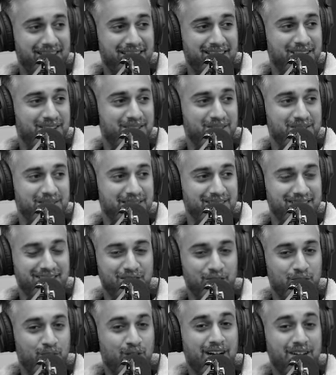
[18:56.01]
You know,
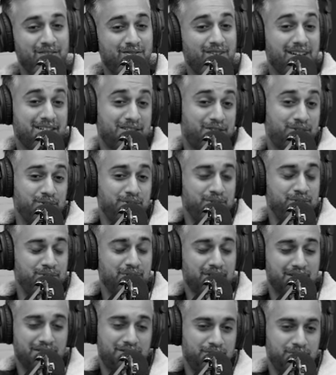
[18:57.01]
whatever I show
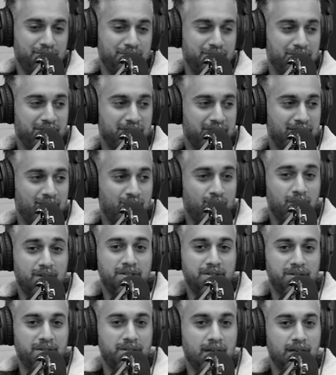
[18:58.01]
you, I
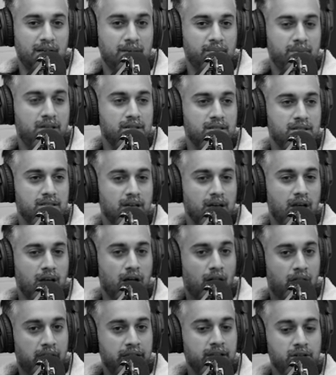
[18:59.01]
want to. Because
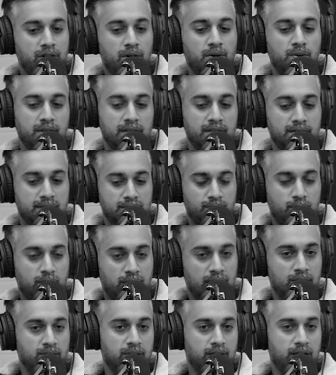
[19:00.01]
I know there's
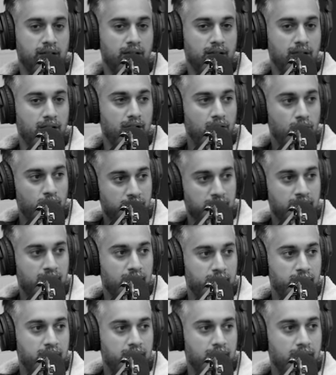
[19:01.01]
someone out there
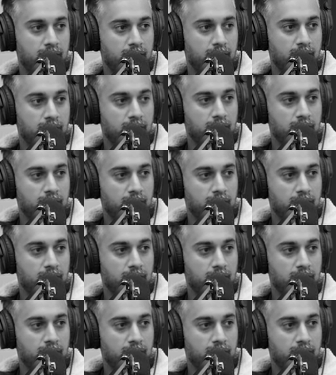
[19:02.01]
looking at me